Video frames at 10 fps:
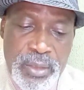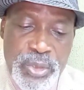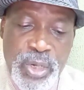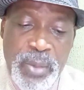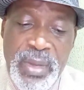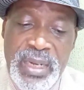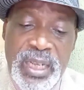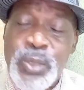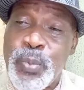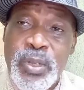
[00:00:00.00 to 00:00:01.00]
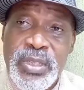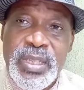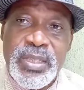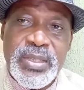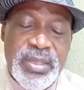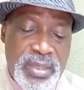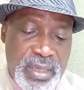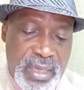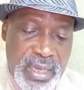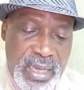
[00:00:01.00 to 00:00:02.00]
Trauma responses
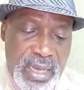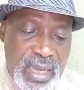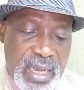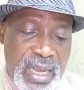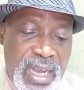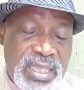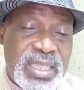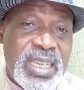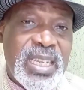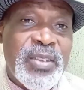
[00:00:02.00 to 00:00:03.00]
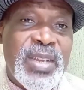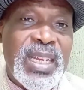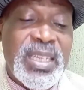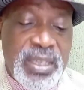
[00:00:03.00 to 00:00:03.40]
can significantly